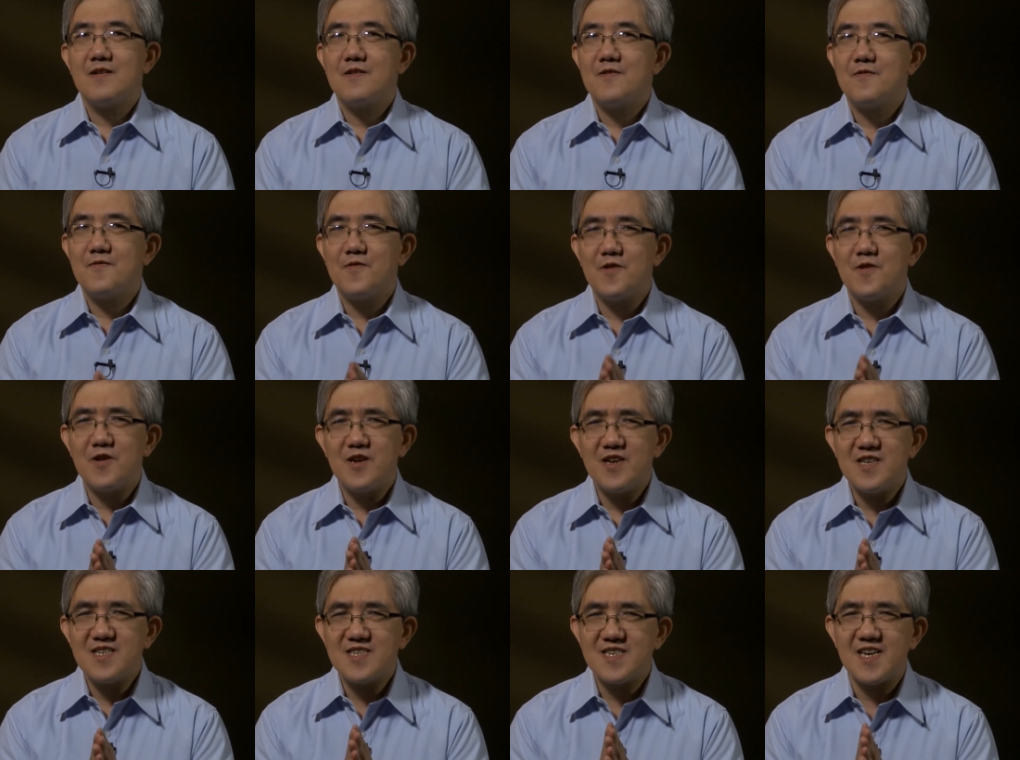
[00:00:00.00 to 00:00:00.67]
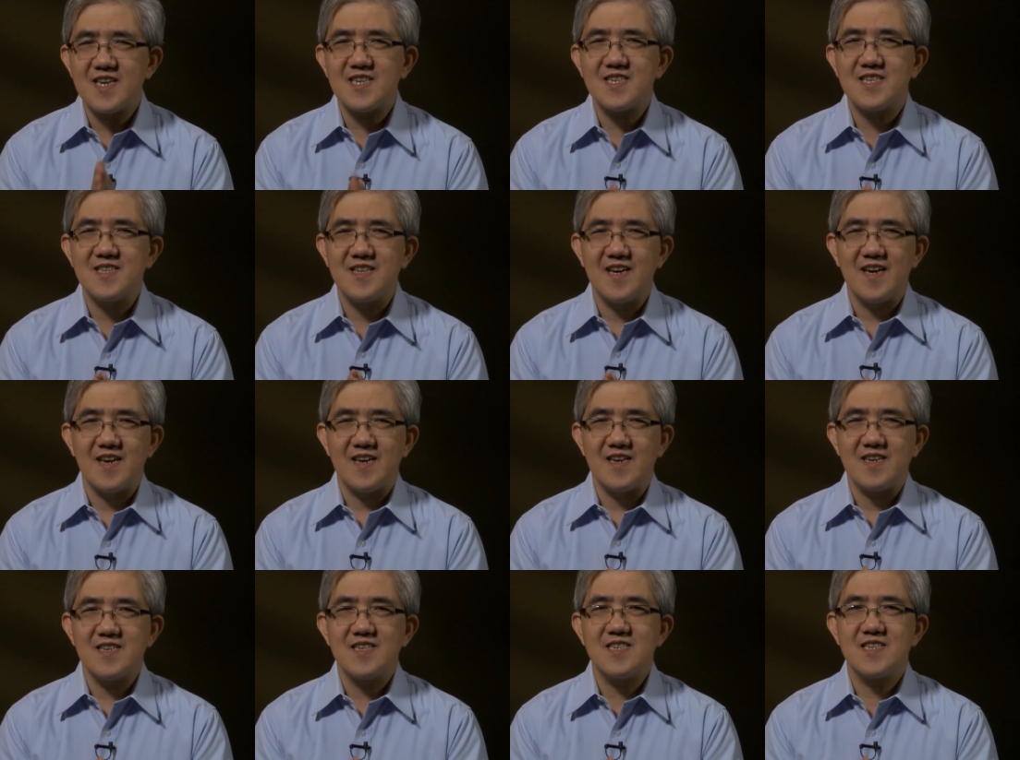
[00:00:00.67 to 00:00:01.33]
"For in 6
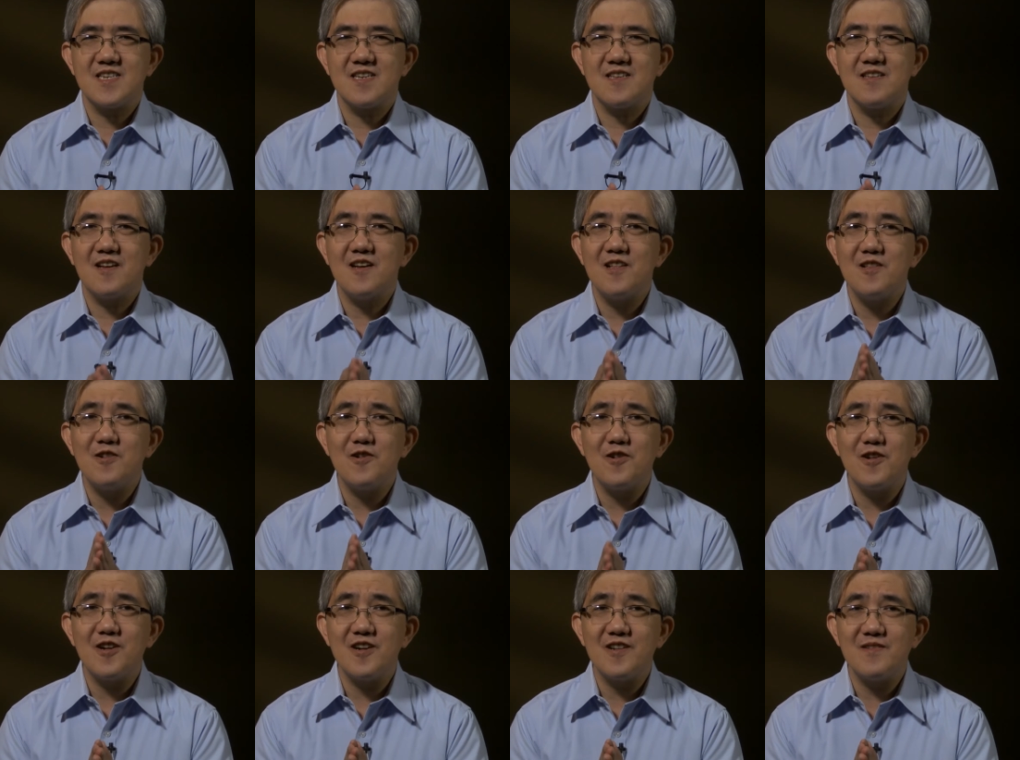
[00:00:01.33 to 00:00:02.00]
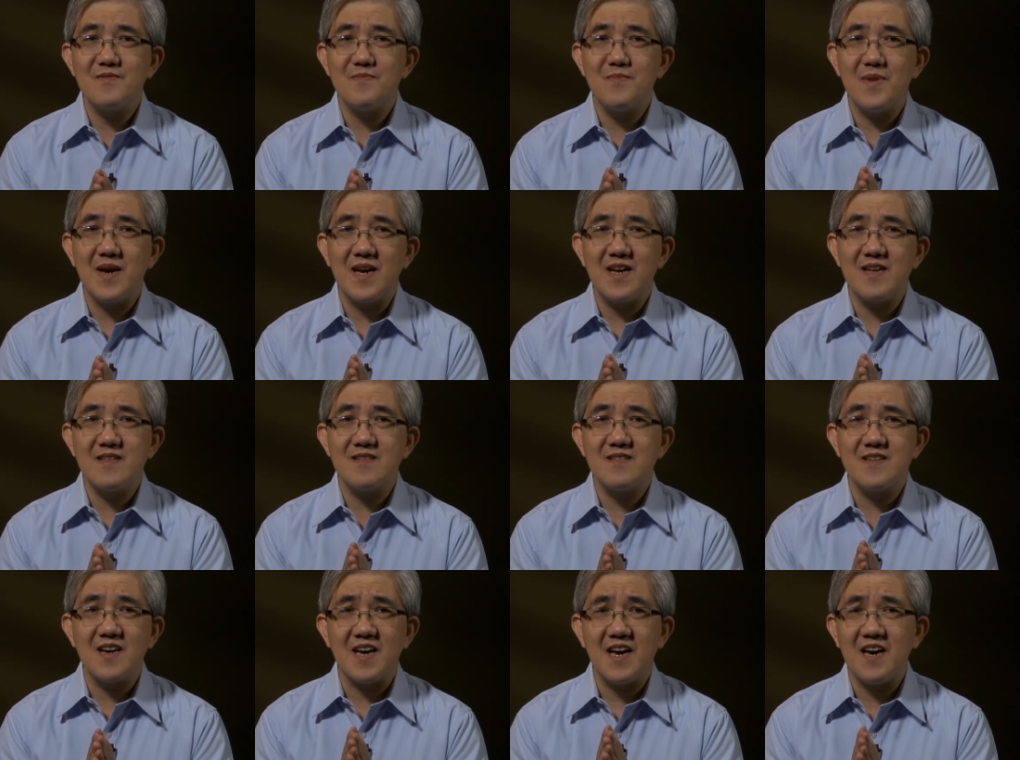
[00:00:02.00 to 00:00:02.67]
days the Lord
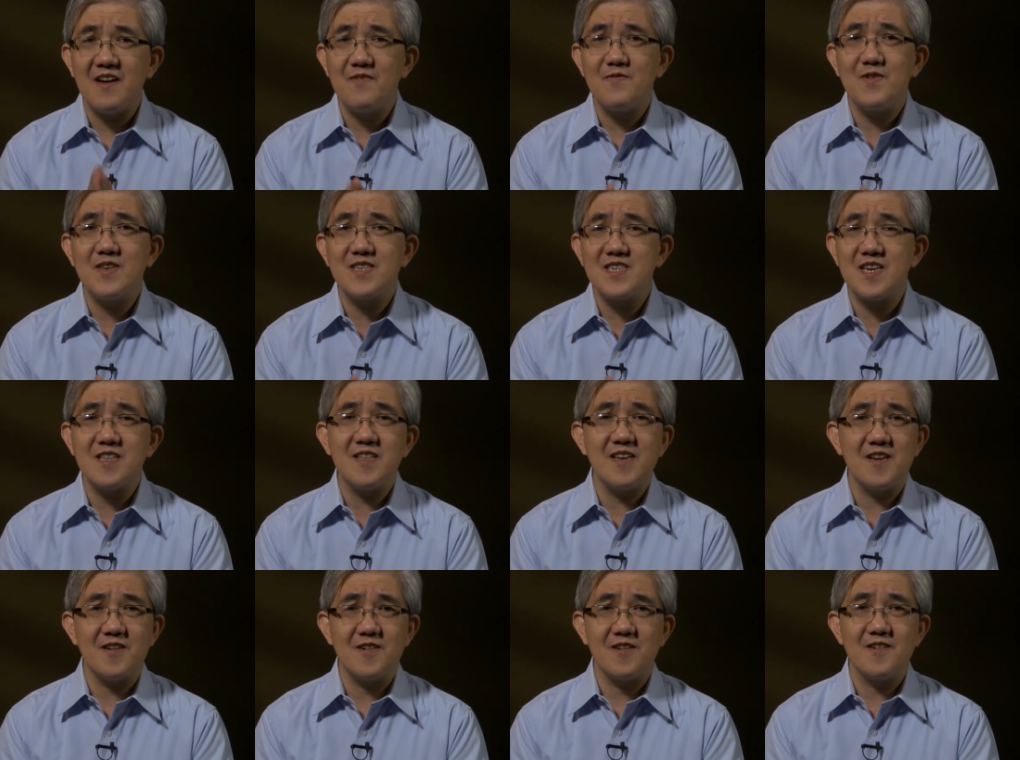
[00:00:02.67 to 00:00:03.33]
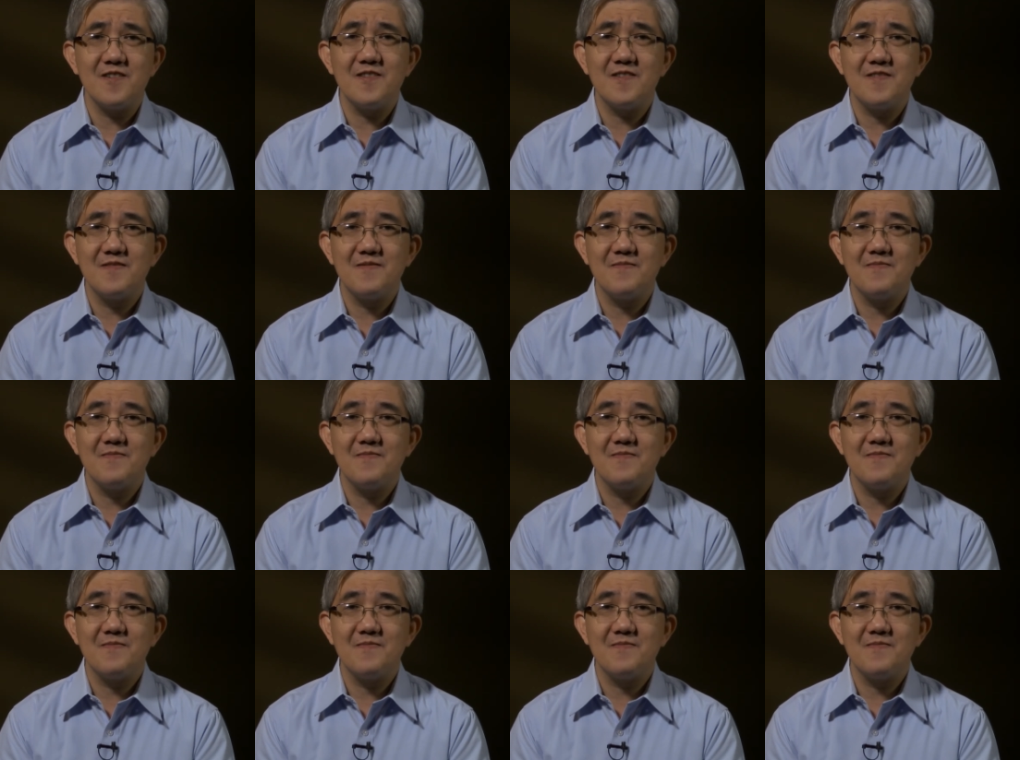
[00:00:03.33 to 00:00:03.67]
made the heavens and the earth,